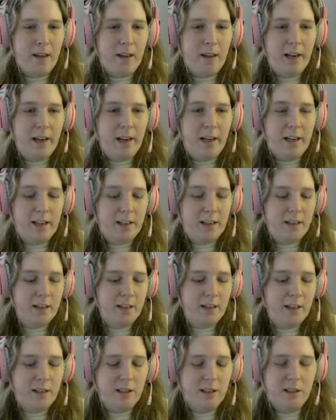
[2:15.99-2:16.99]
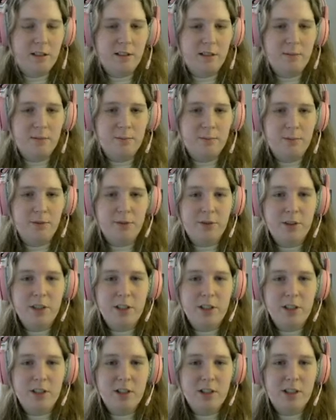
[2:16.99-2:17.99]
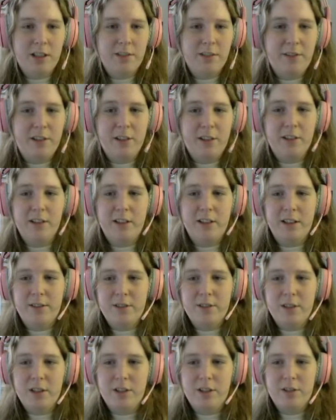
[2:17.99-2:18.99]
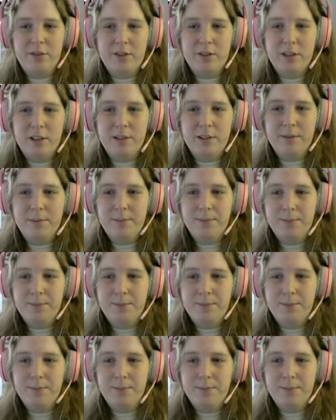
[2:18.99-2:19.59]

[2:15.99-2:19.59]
And before you start giving your gifts over,